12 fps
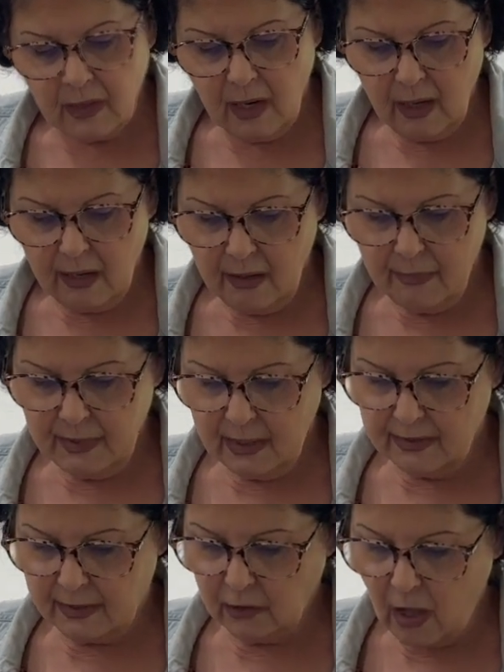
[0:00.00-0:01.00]

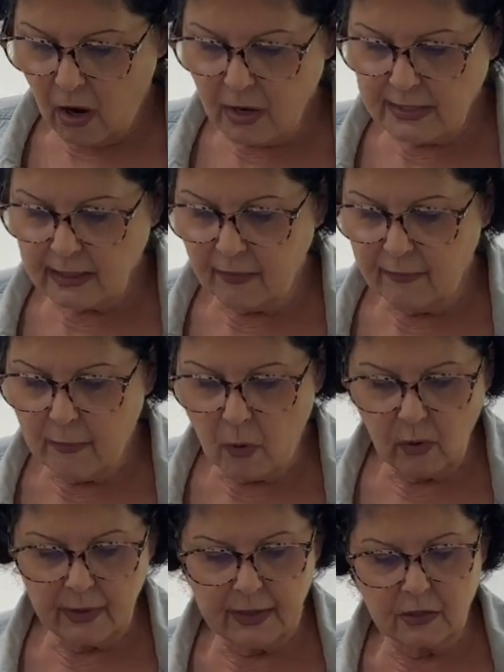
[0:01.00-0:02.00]
the laws of
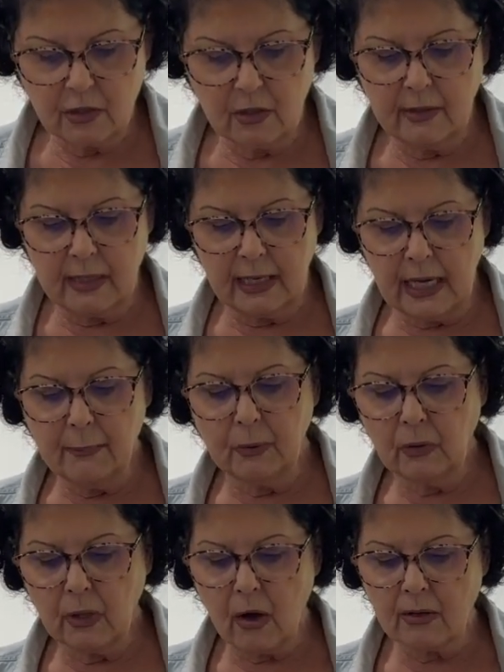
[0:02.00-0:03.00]
the
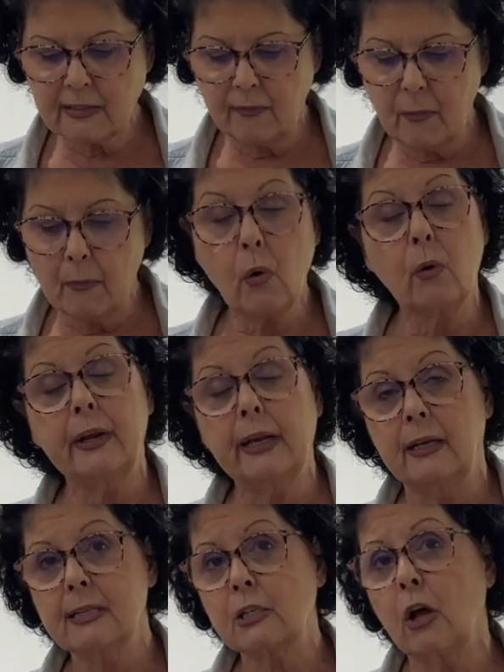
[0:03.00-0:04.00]
Hebrew laws of
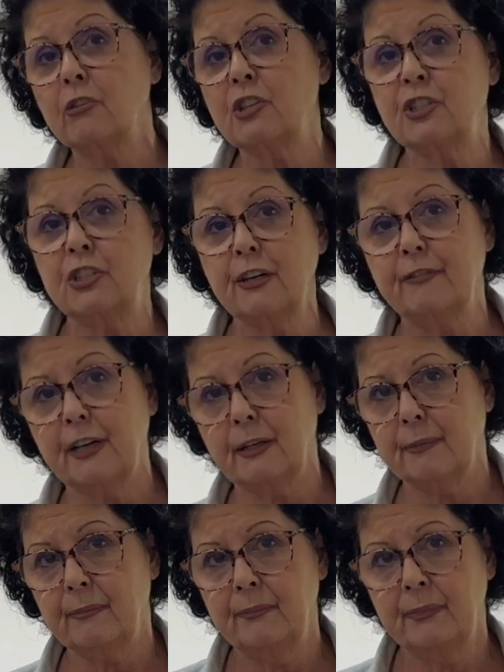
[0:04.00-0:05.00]
mourning, it's called
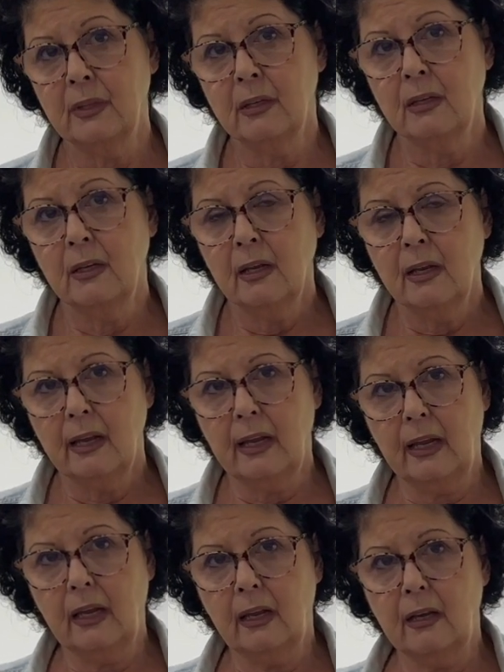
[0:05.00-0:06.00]
Shiva.
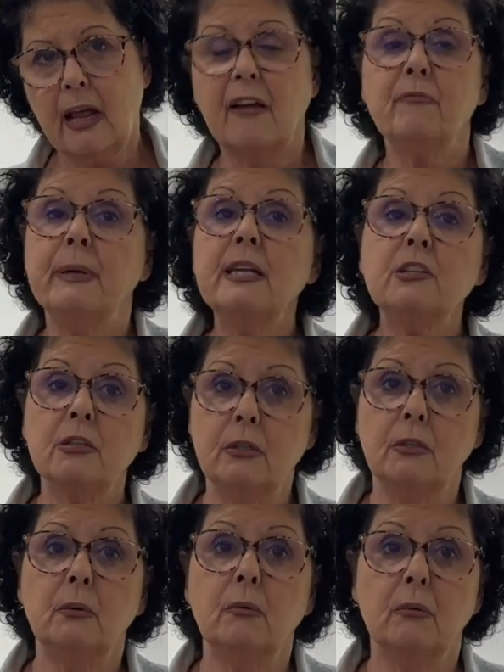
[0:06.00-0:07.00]
And I've been
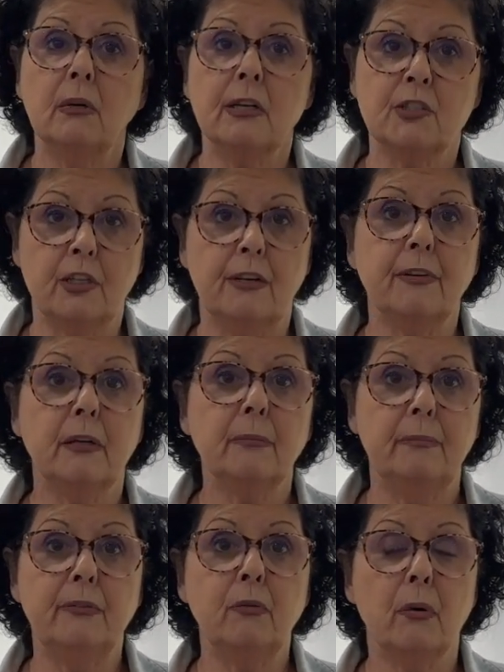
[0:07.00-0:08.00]
to a Shiva
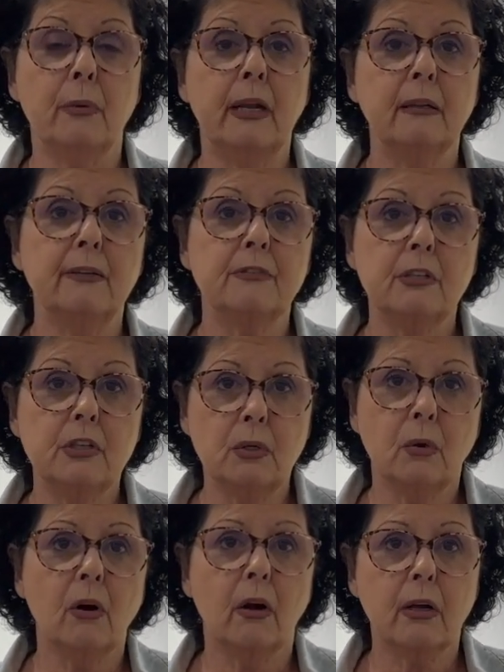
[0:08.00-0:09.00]
before when I lived in New
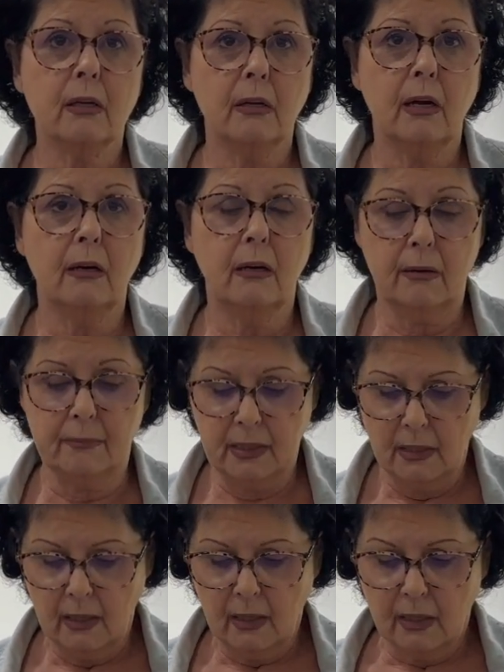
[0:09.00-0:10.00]
York.
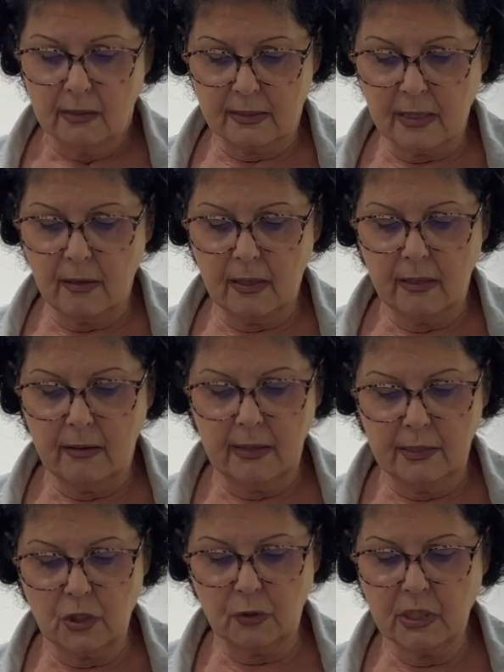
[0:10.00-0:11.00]

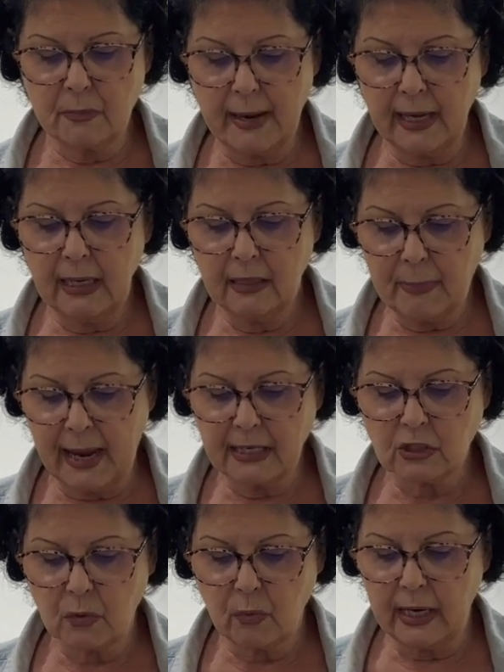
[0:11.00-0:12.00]
A Jewish man had
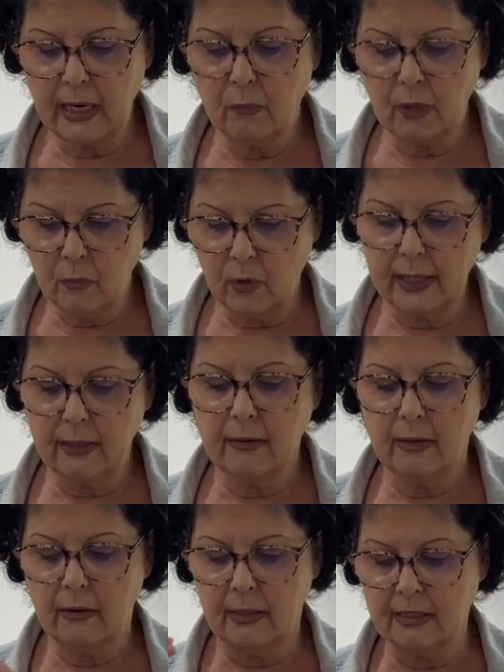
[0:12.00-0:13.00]
passed away, and we went,
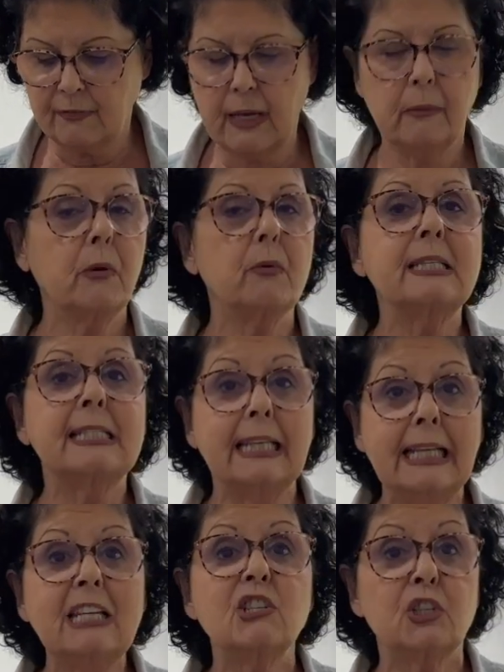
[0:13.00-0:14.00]
and his family was
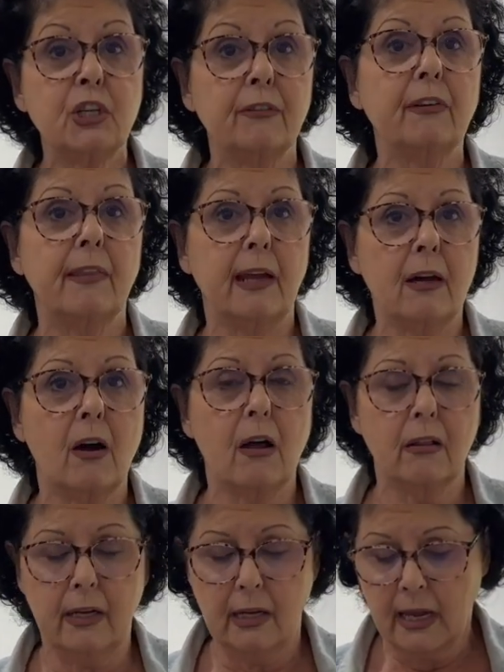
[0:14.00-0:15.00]
sitting Shiva, they
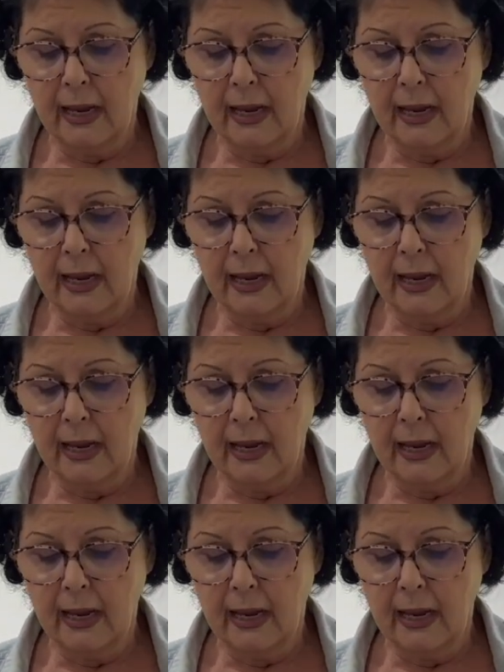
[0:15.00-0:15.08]
call it.